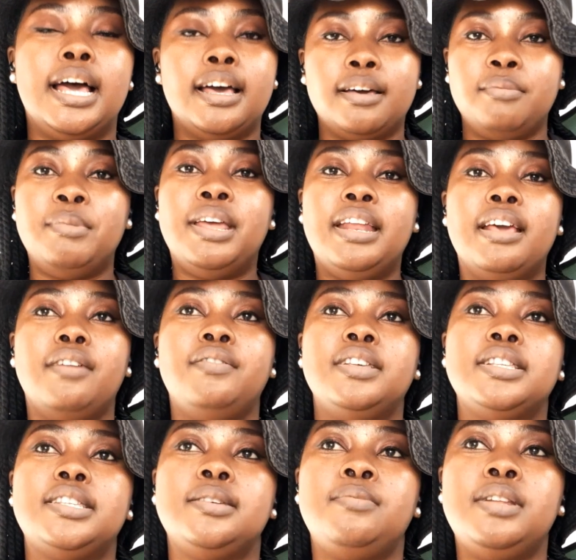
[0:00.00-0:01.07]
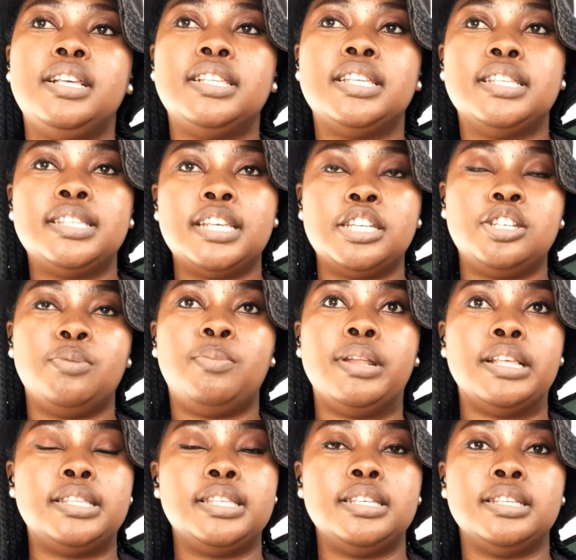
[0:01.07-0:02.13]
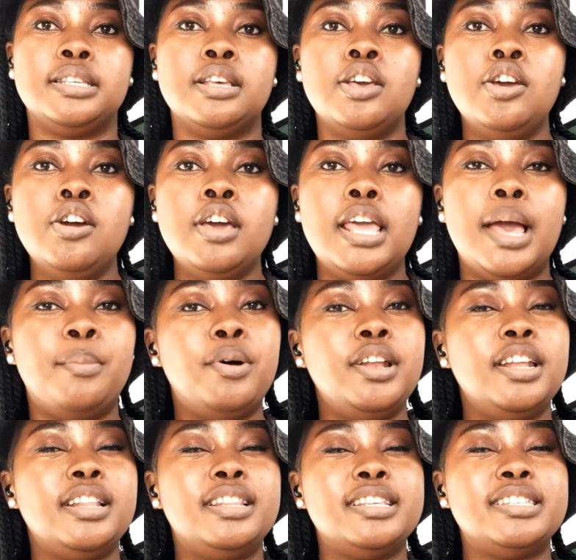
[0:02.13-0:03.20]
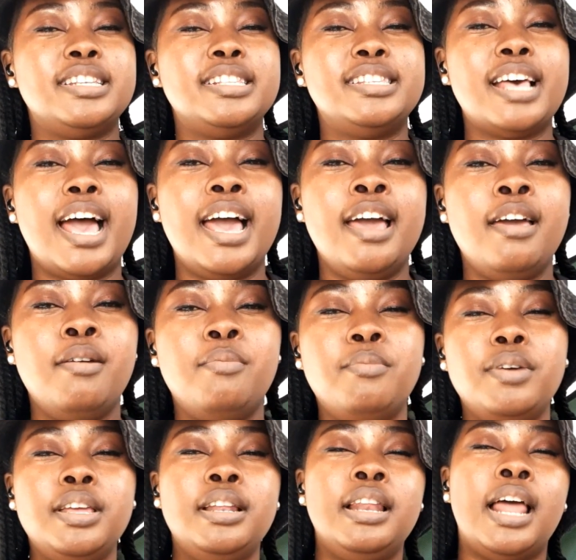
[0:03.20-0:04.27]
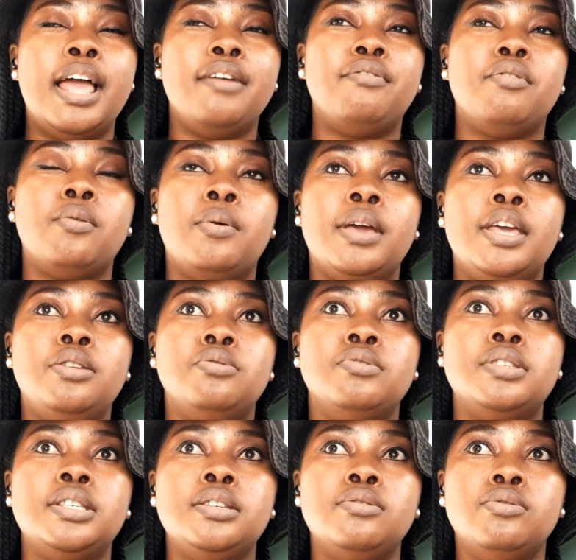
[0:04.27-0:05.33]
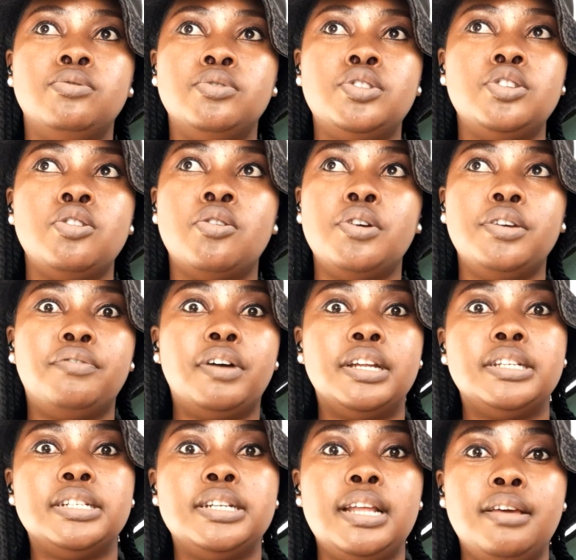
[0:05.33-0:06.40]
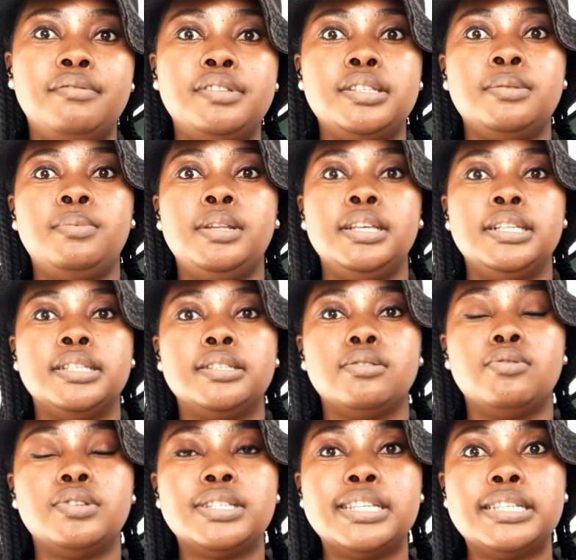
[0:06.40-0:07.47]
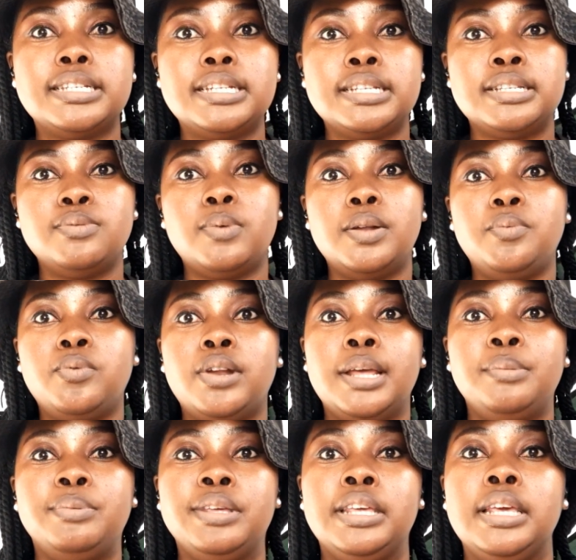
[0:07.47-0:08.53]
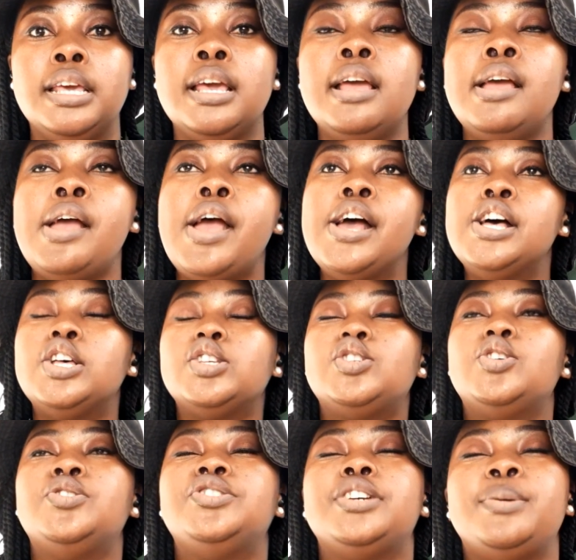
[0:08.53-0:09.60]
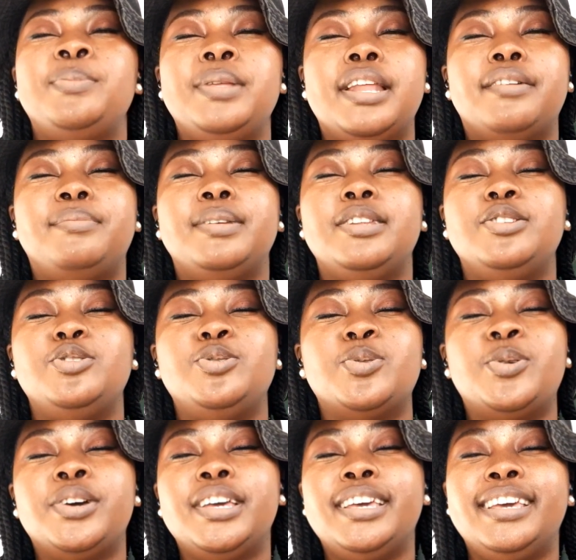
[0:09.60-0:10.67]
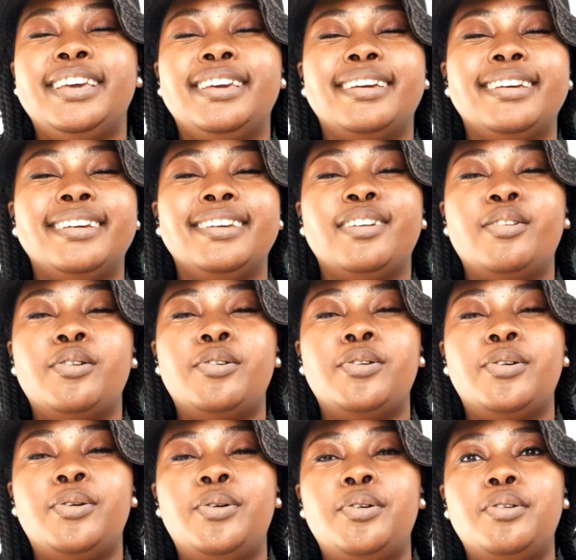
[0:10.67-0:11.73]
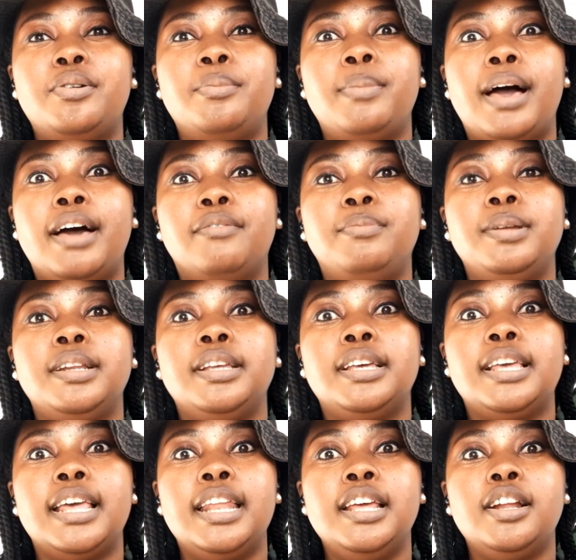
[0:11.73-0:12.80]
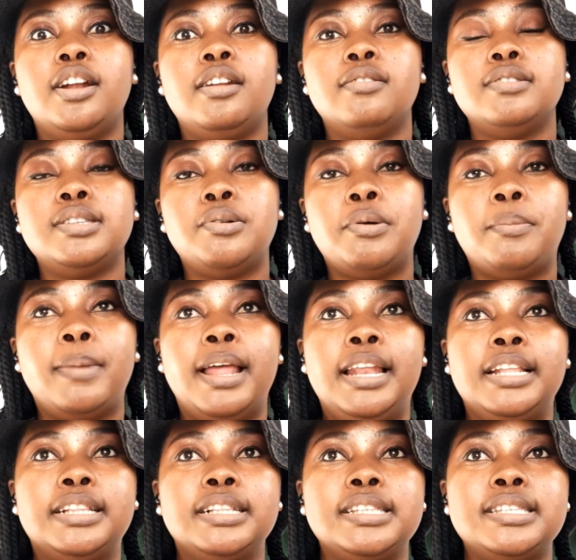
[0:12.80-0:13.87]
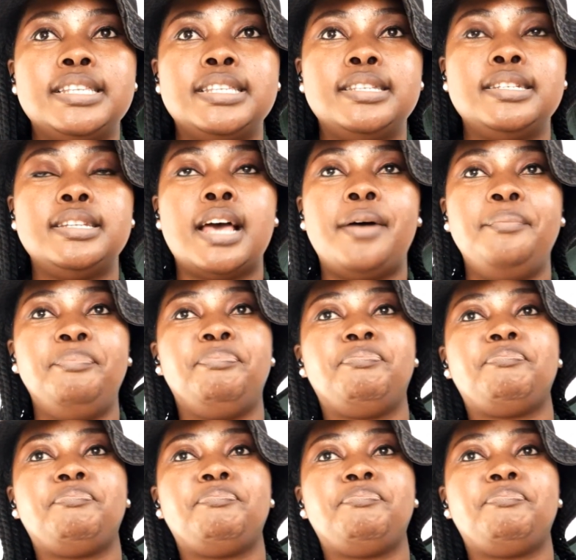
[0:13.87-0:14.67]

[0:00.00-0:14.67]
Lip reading: man, having siblings is such a blessing. Yabona, there's a time in life where you see, yo, if I didn't have siblings or sisters, what would I be? So, Jamie, I've been enjoying, I've been getting closer with my little sister